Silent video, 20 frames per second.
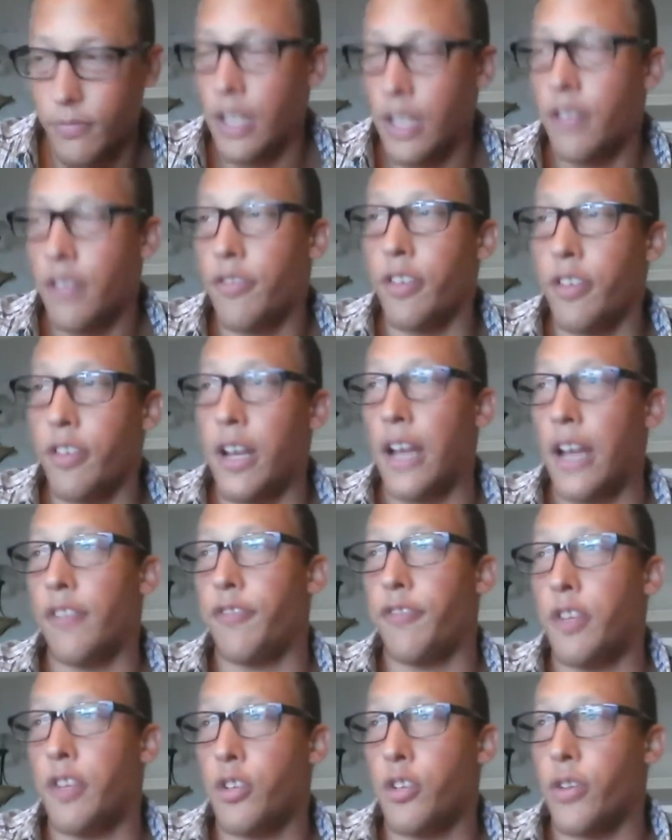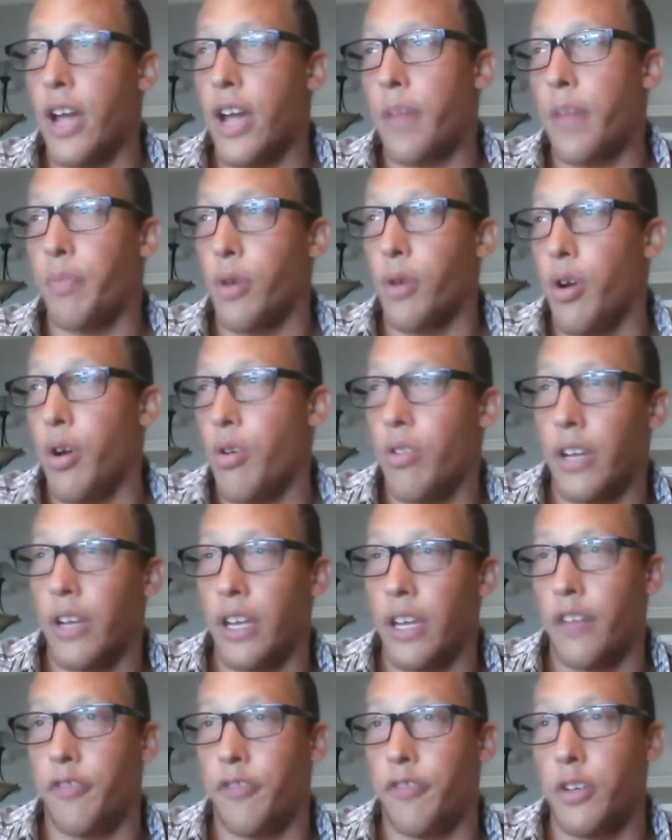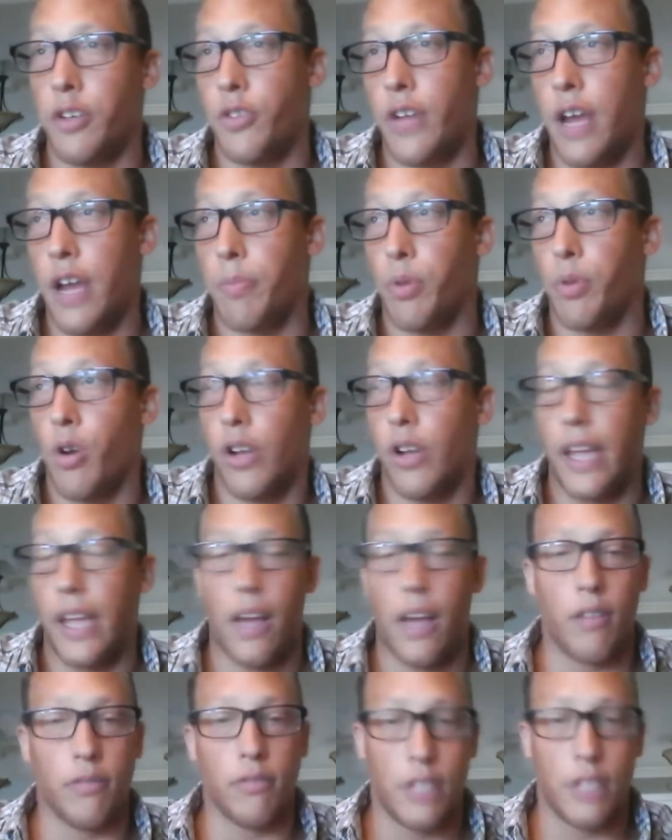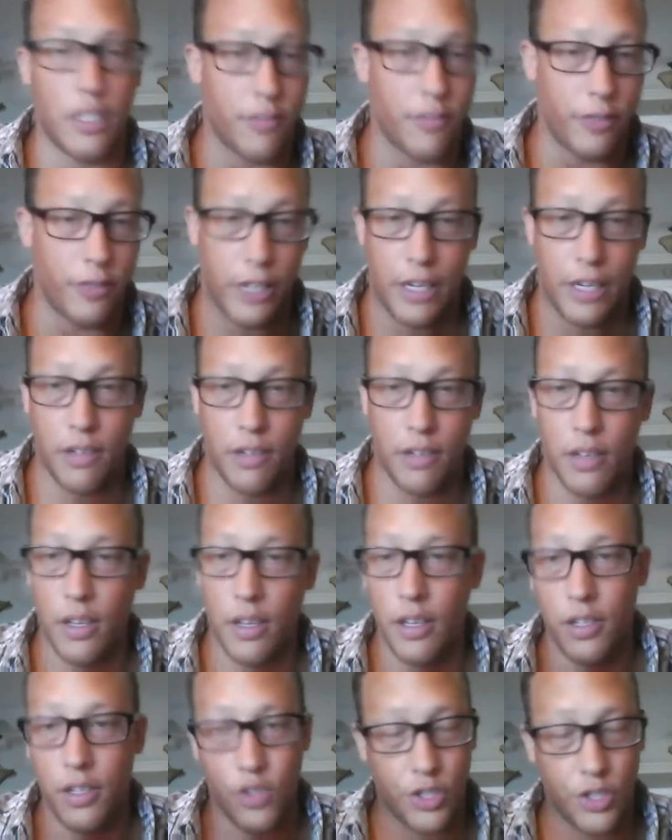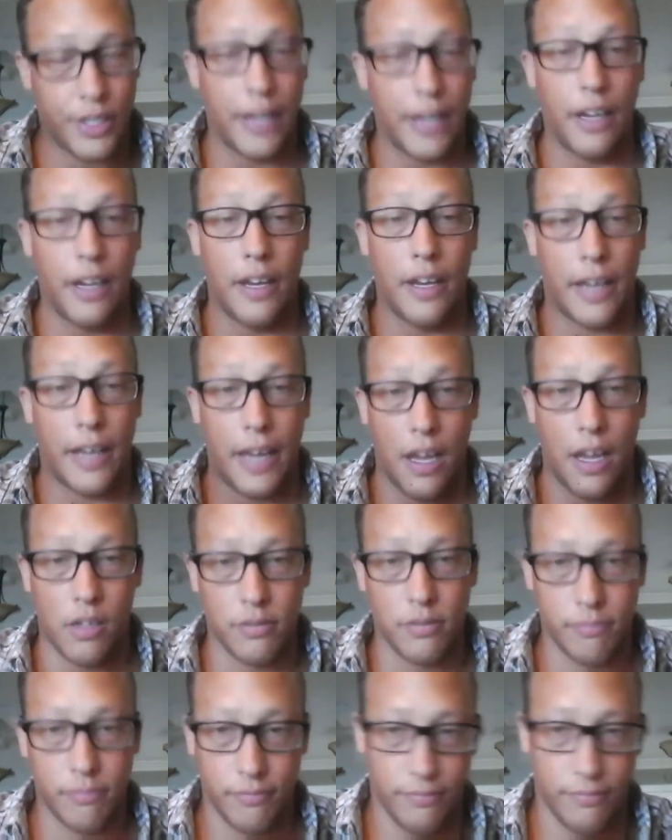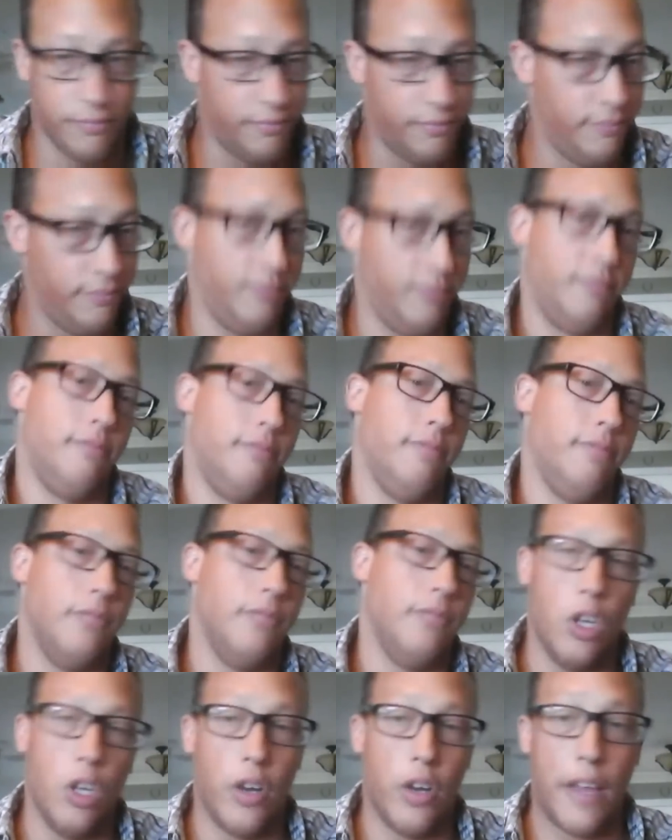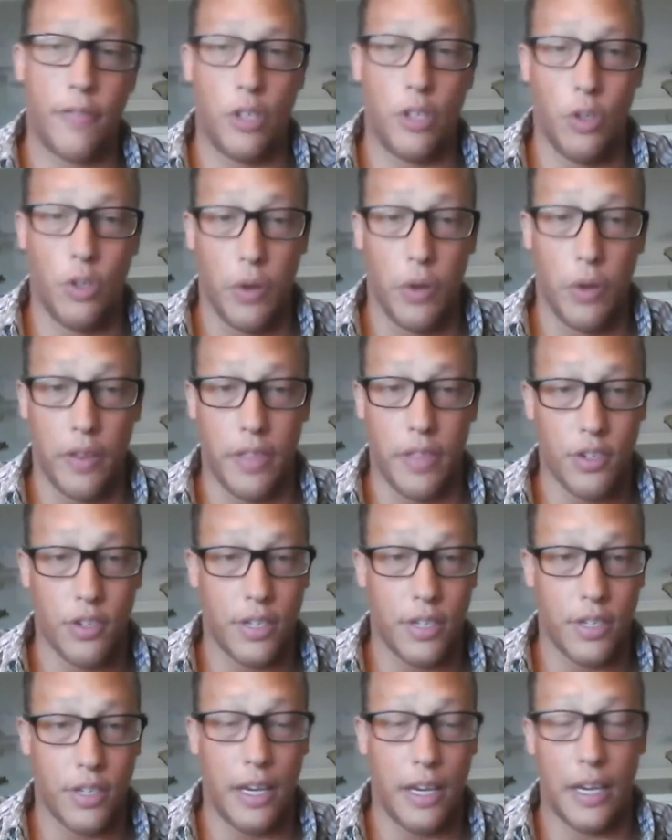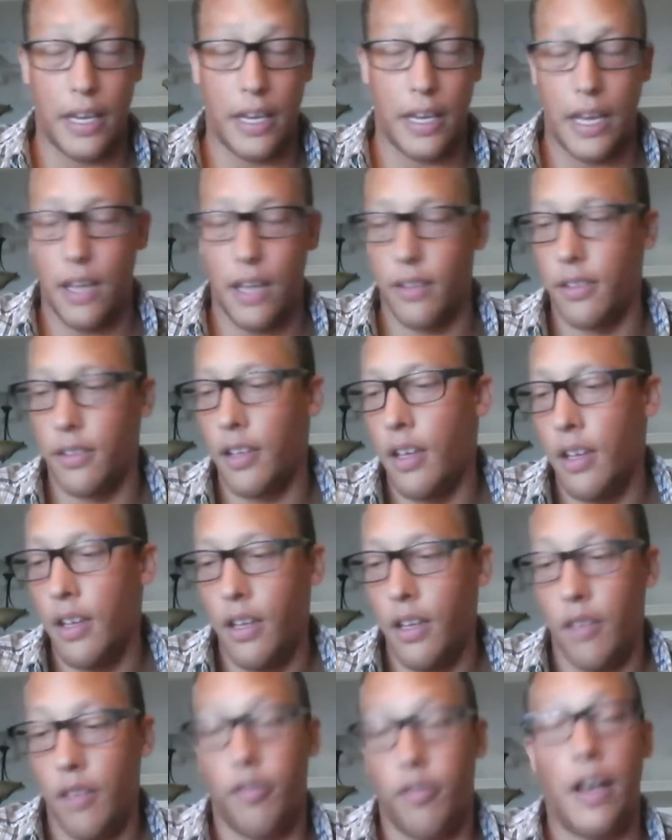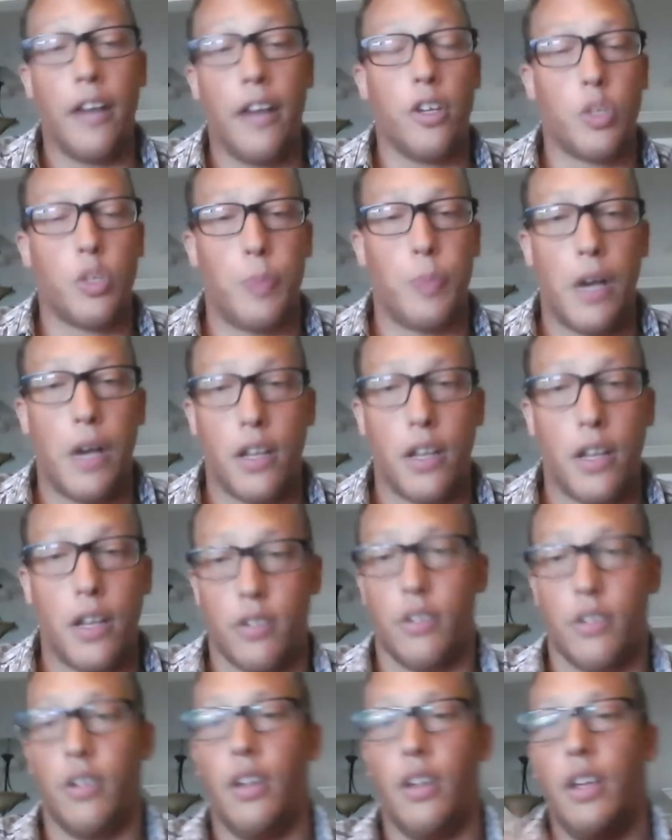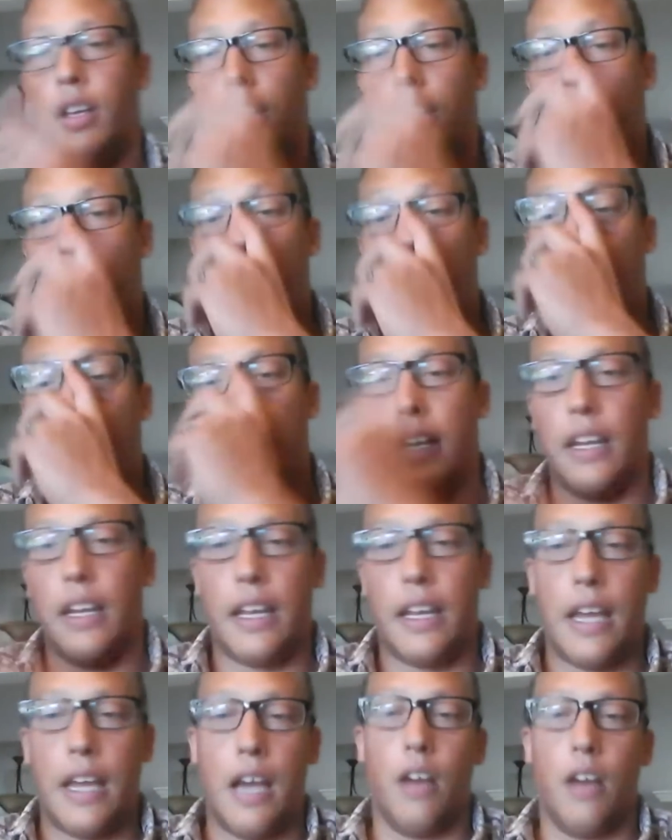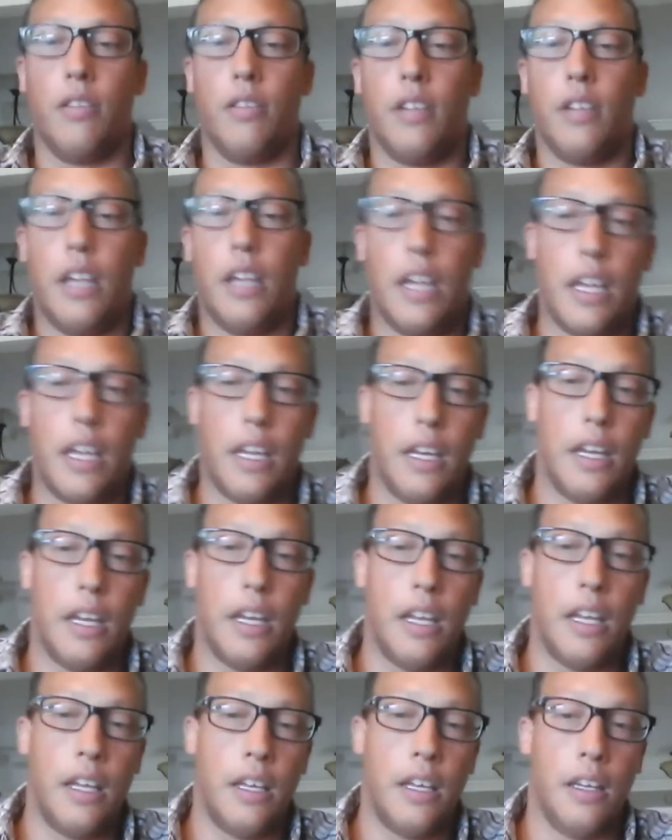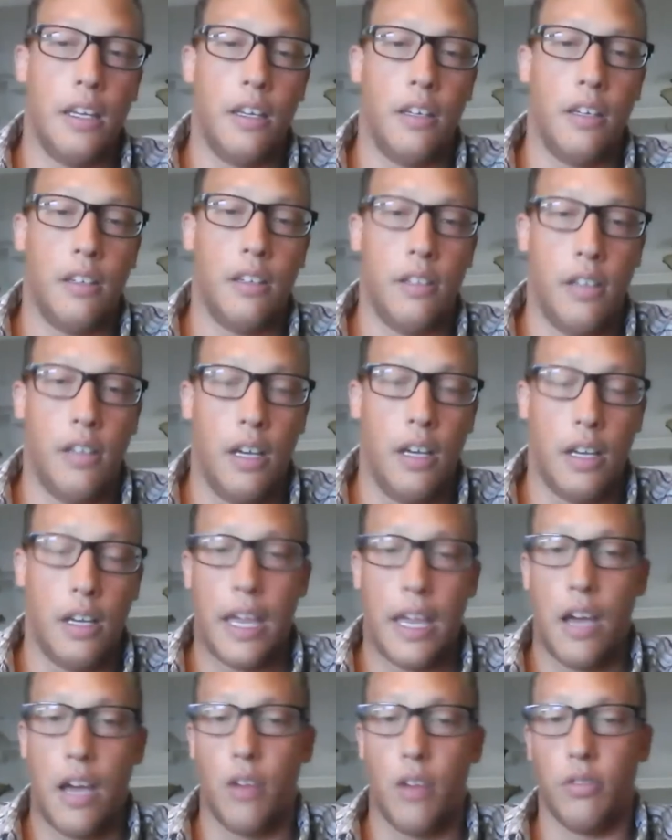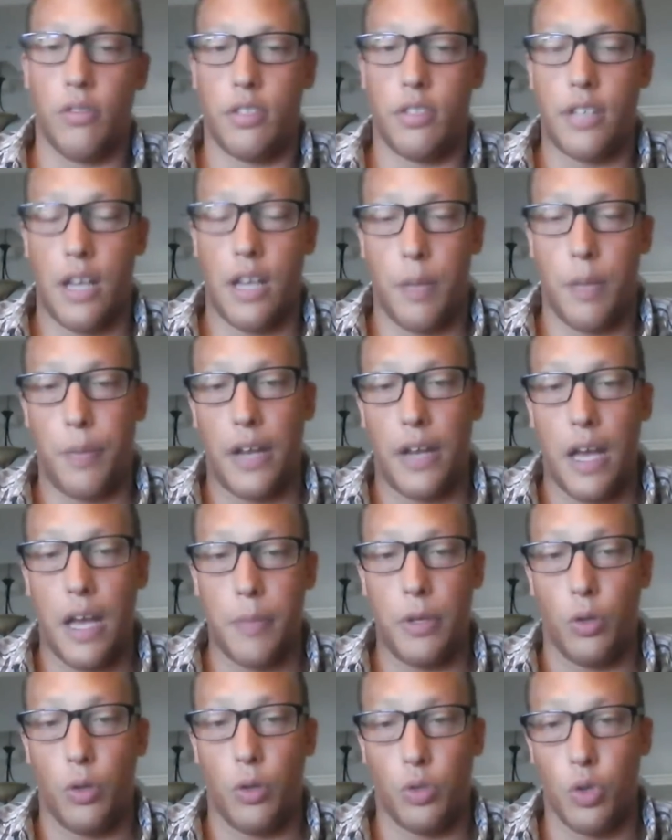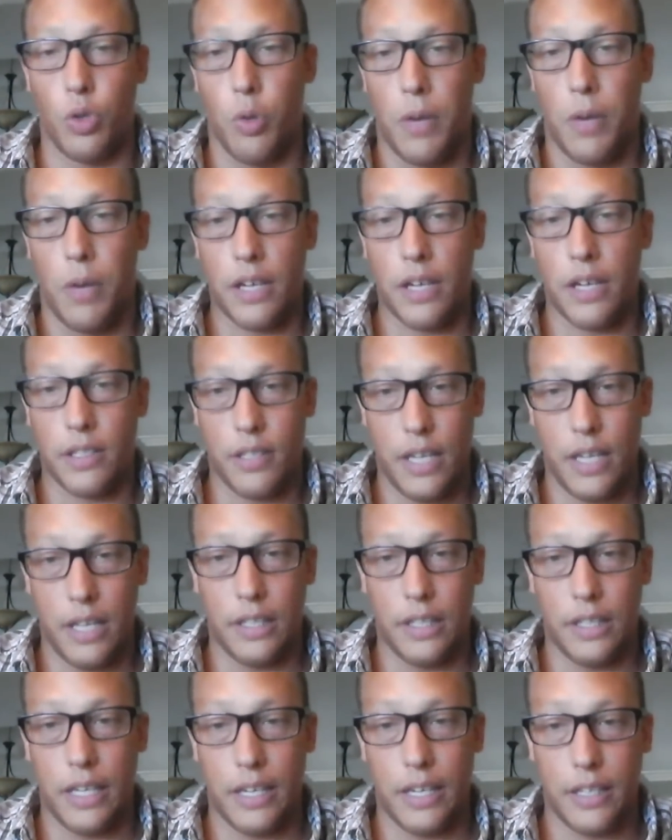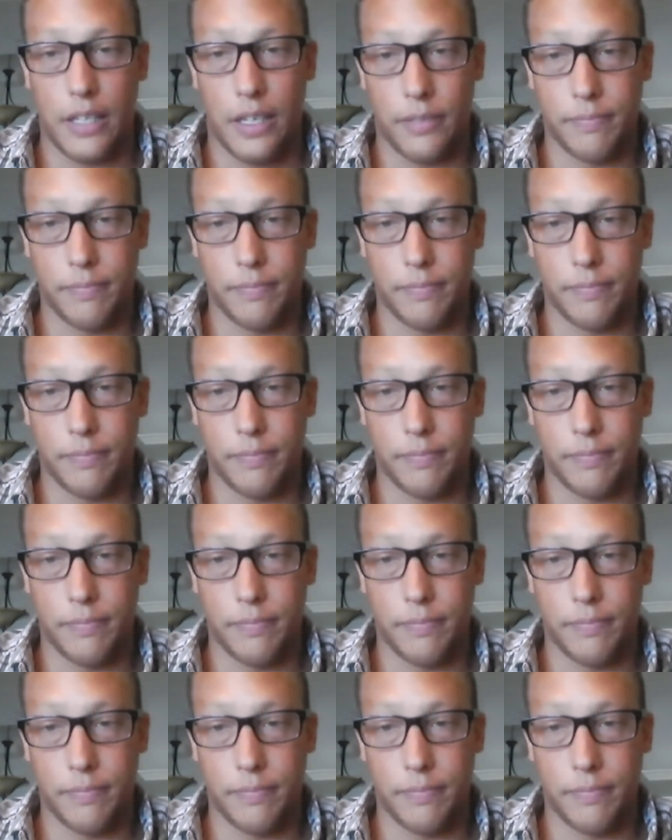If you're not in Future Ad Pro, get a Future Ad Pro account. It's free. Just get an account. You don't have to do anything. Just get an account. Find your sponsor, get an account, and get an account set up at IBO Toolbox and LinkedIn.